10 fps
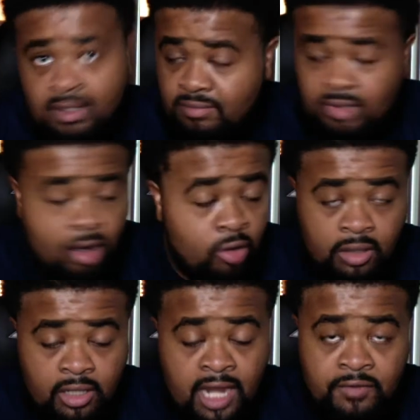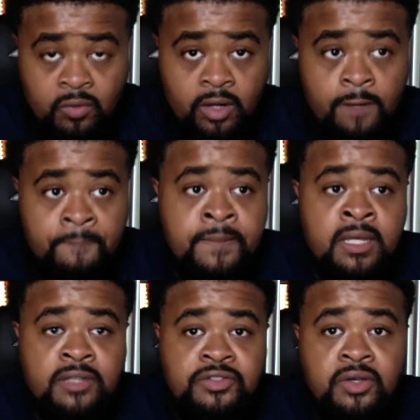all everywhere.
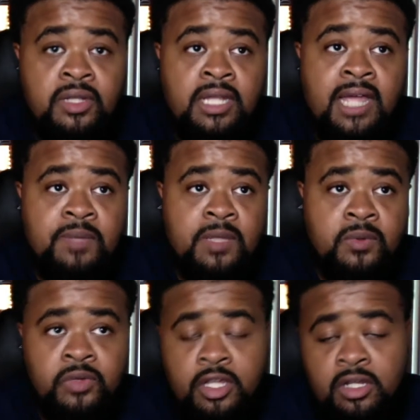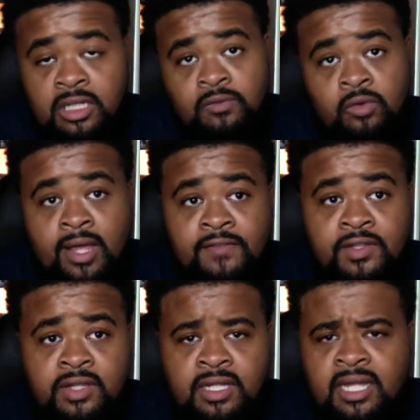So a lot of people, when you hear Lovecraft, you
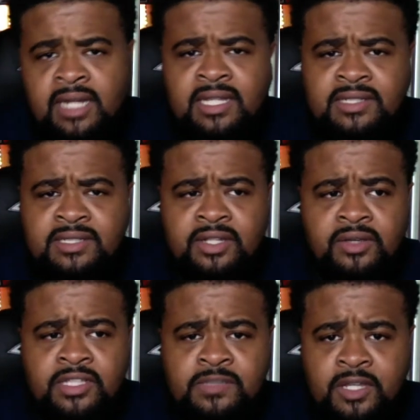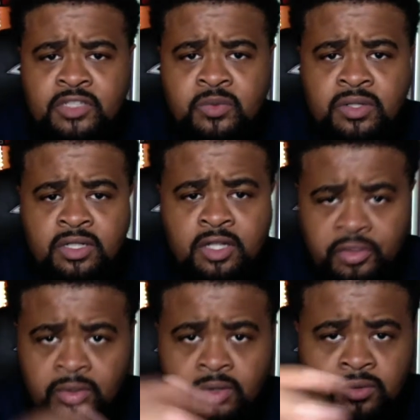think a lot of his, his biggest one,
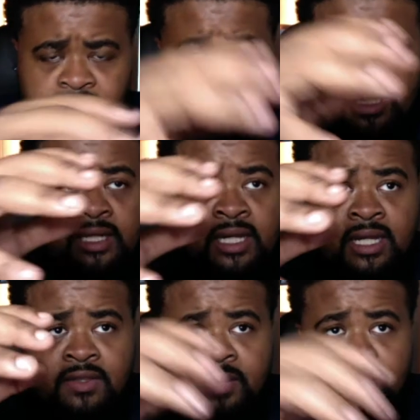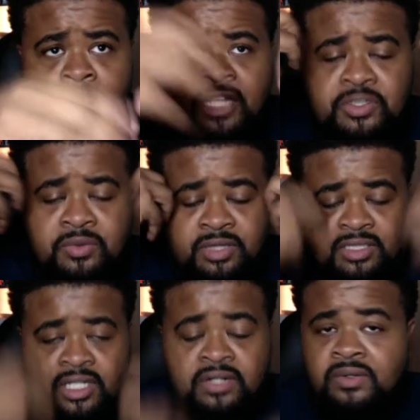Cthulhu, is the big monster with the
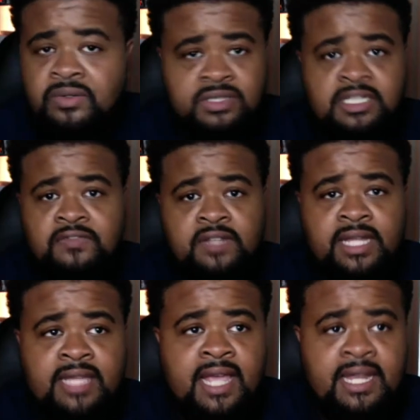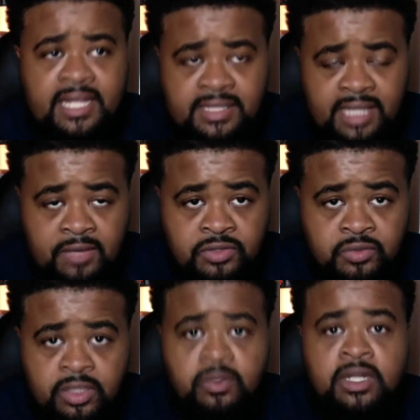tentacles and stuff like that. He was
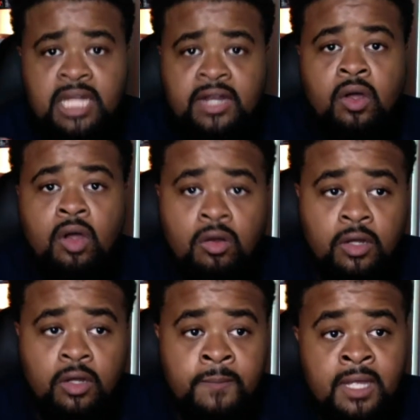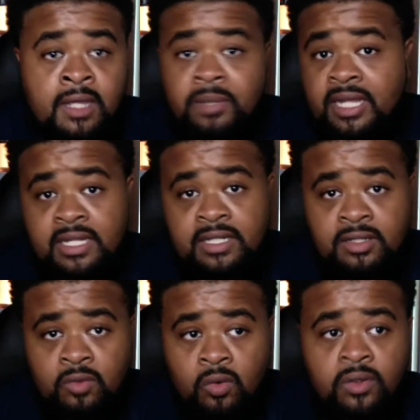really written a lot of horror, but he didn't, of
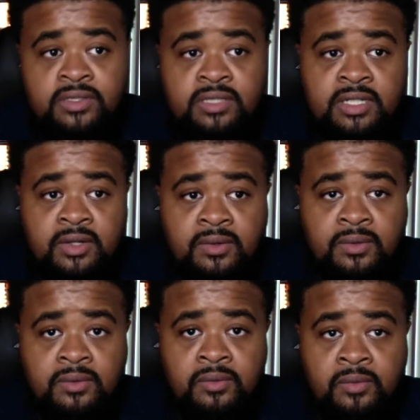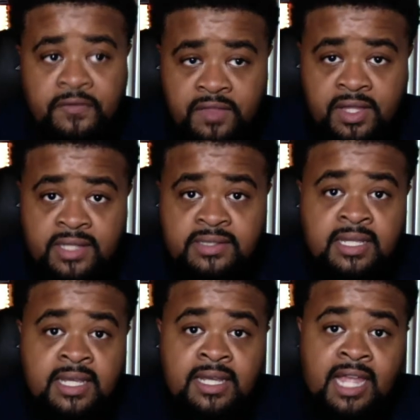course, with this,
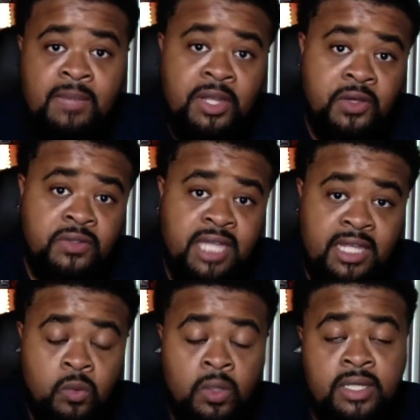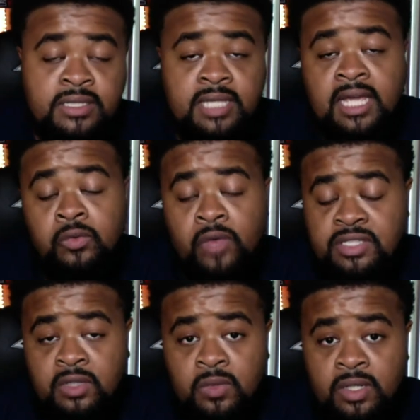everybody knows how he was, how
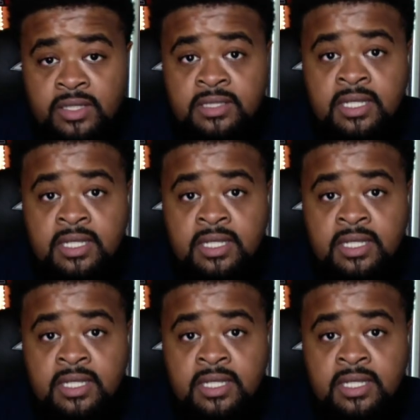racist he was.